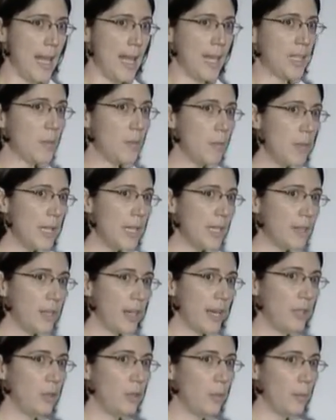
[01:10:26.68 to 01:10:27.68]
It's me
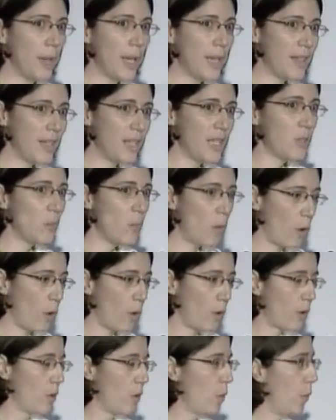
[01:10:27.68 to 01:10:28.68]
trying to make this
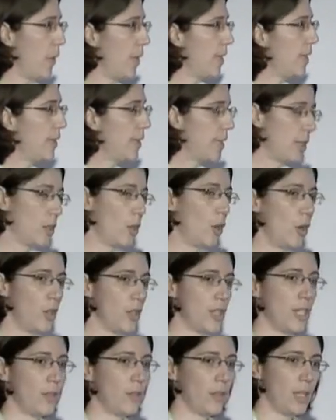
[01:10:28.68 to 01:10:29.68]
work with the
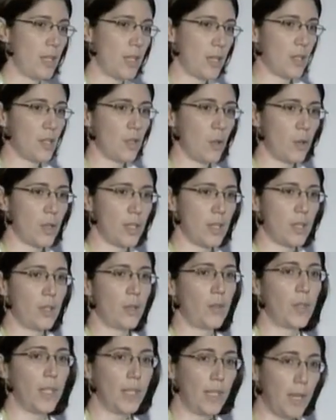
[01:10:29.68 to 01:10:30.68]
technology or the resources
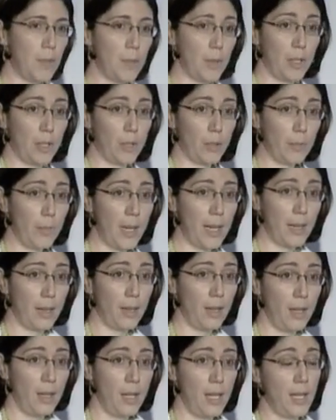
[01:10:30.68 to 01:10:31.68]
of the neighboring
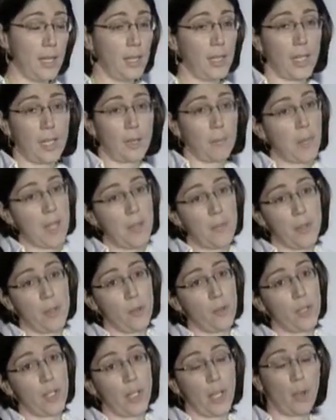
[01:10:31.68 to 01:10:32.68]
domain that may be
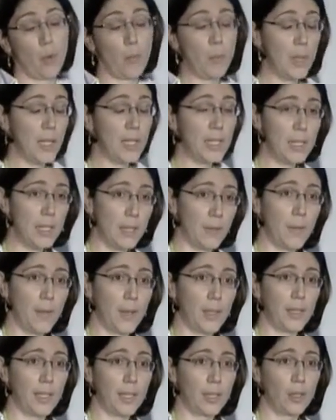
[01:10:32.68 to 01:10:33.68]
using a completely
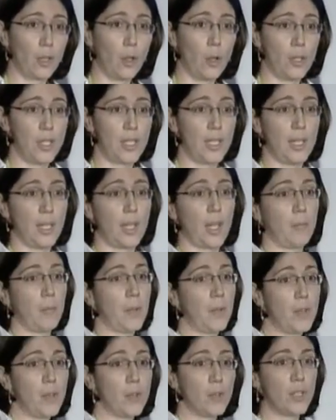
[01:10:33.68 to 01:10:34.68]
different technology and
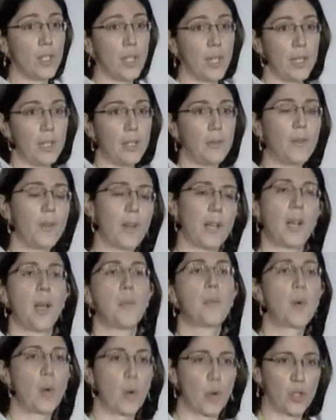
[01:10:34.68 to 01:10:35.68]
maybe using a different
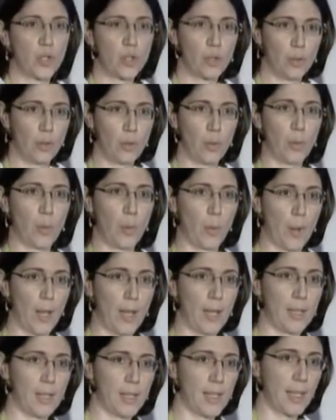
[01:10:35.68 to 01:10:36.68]
approach to
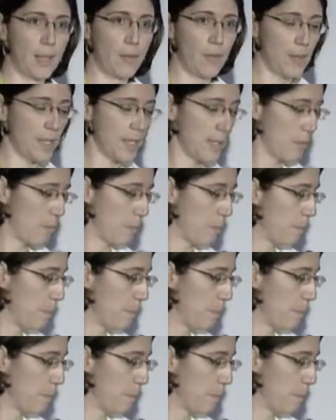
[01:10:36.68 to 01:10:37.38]
provide a service.